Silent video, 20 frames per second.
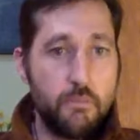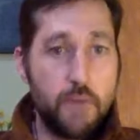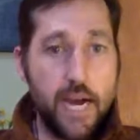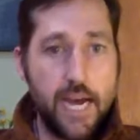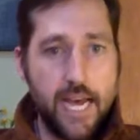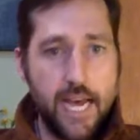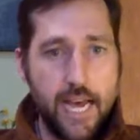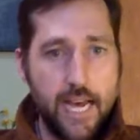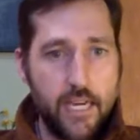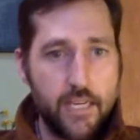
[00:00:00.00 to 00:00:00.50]

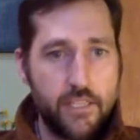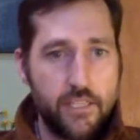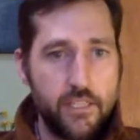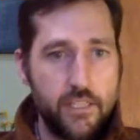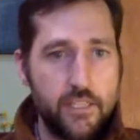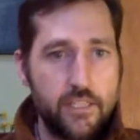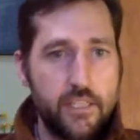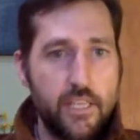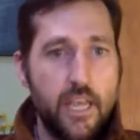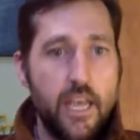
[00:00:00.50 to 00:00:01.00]
my
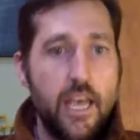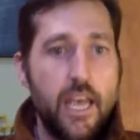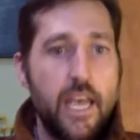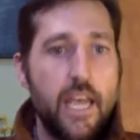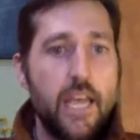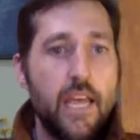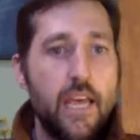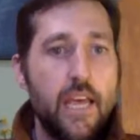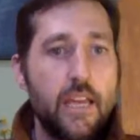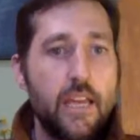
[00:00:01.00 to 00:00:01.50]
actions,
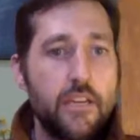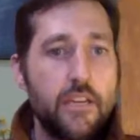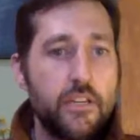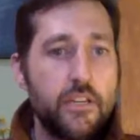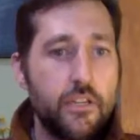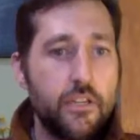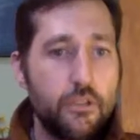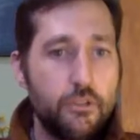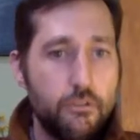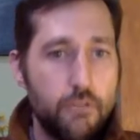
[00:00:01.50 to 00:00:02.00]
and
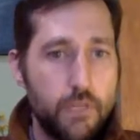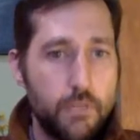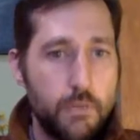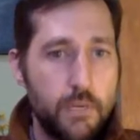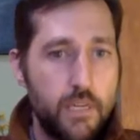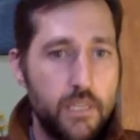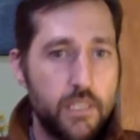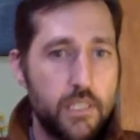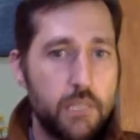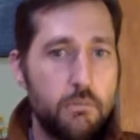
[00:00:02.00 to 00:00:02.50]
you're
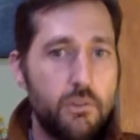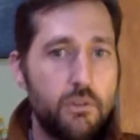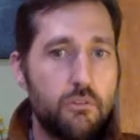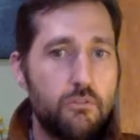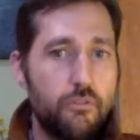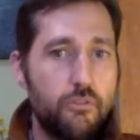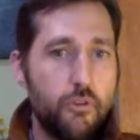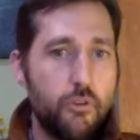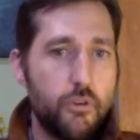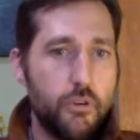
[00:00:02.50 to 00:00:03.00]
responsible
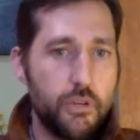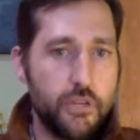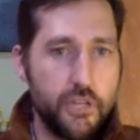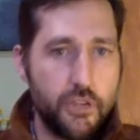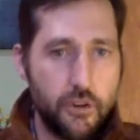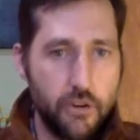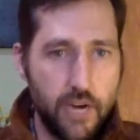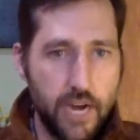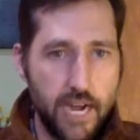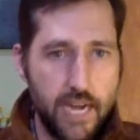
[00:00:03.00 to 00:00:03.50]
for
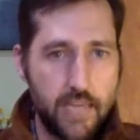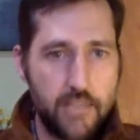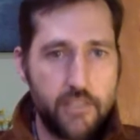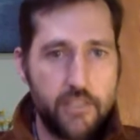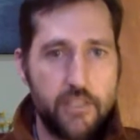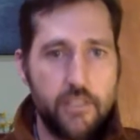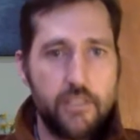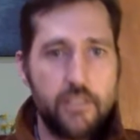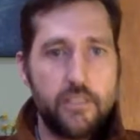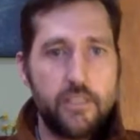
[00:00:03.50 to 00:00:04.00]
your
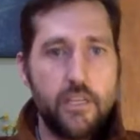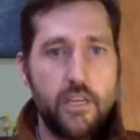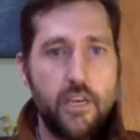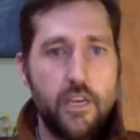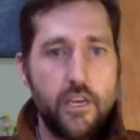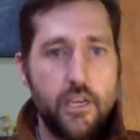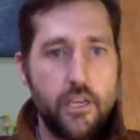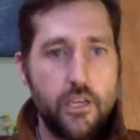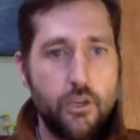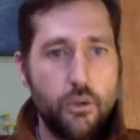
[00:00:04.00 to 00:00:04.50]
actions,
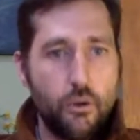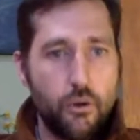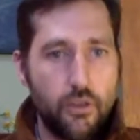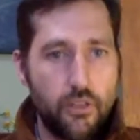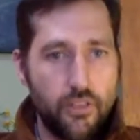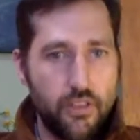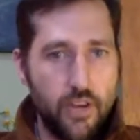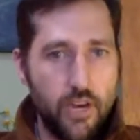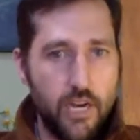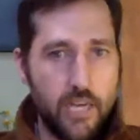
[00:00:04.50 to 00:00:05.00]
your
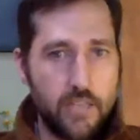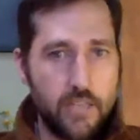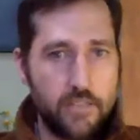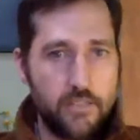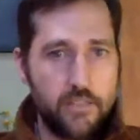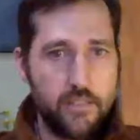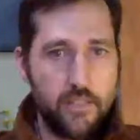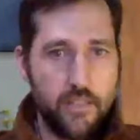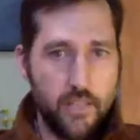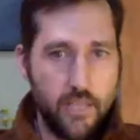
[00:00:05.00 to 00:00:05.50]

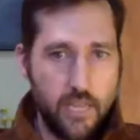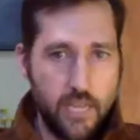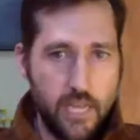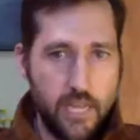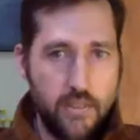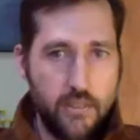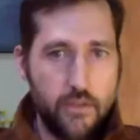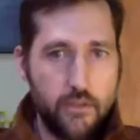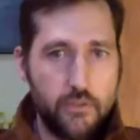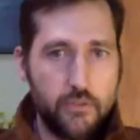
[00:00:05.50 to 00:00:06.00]
thoughts,
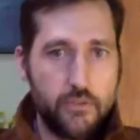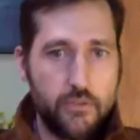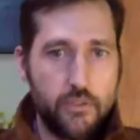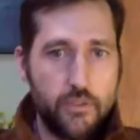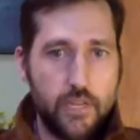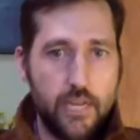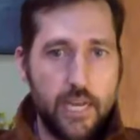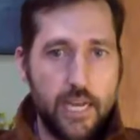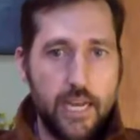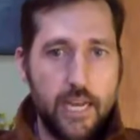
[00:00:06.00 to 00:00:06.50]
and
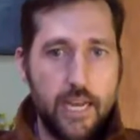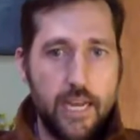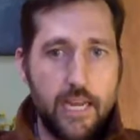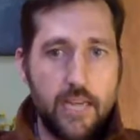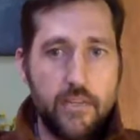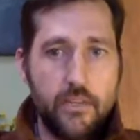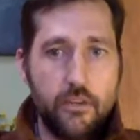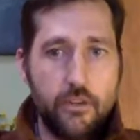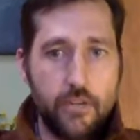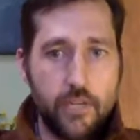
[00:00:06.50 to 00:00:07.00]
those
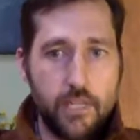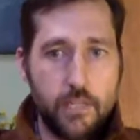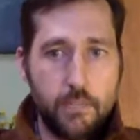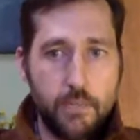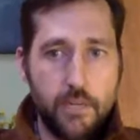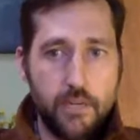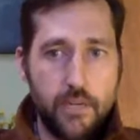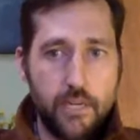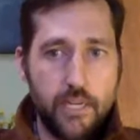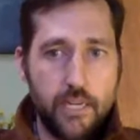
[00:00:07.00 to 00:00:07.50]
and your
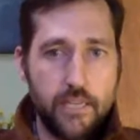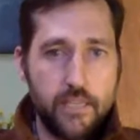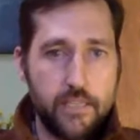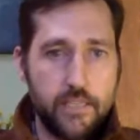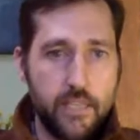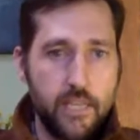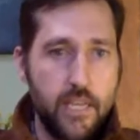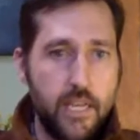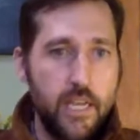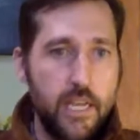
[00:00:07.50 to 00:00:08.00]
experience.